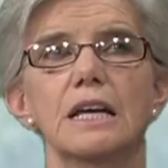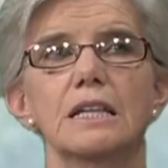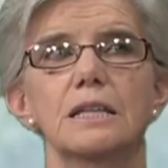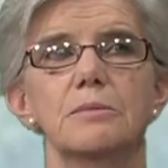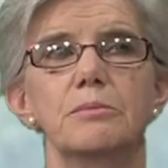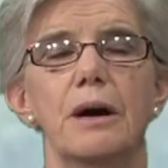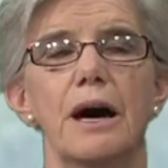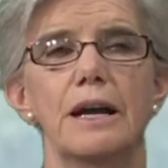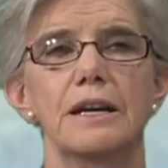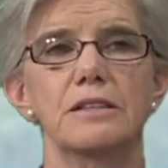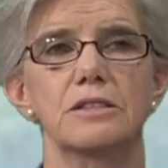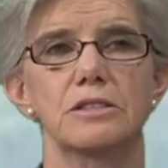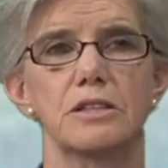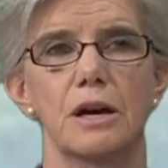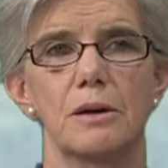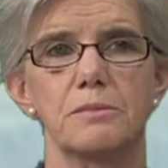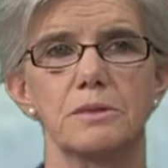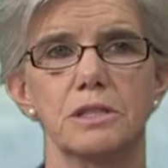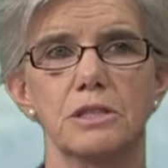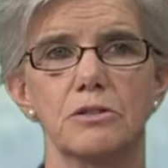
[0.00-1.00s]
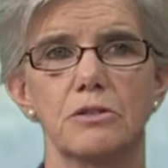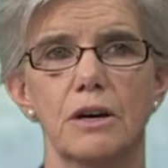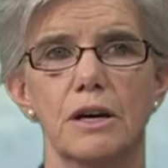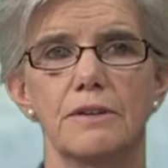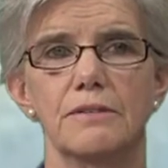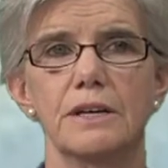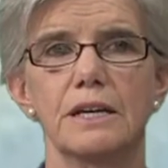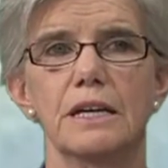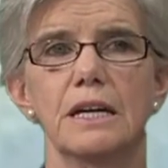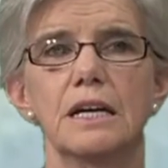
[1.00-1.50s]
The body stops
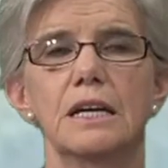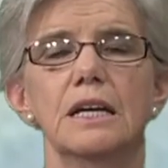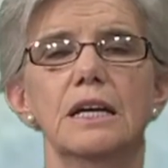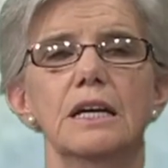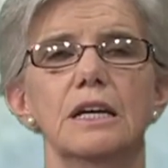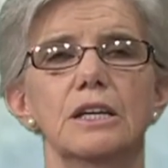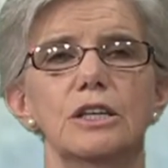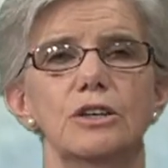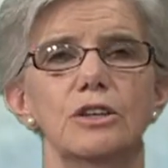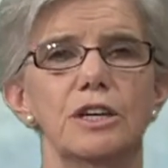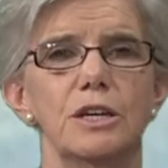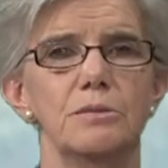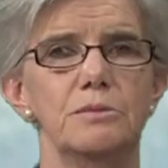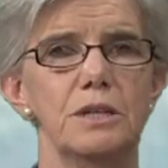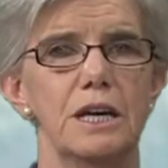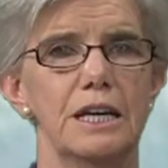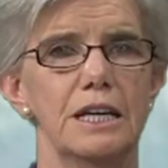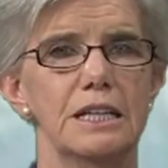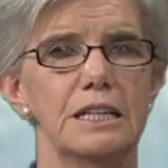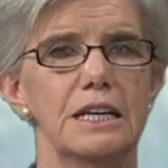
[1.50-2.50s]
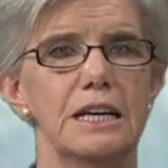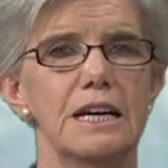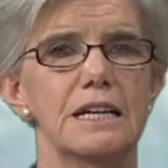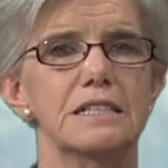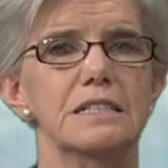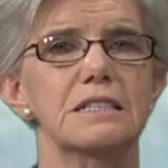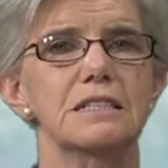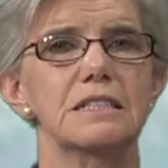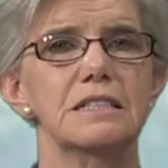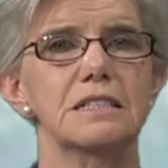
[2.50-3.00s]
craving it. You keep taking the
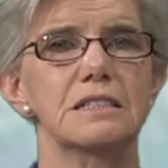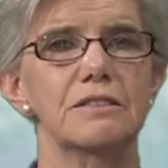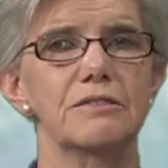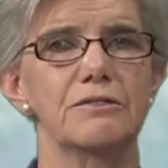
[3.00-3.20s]
essences,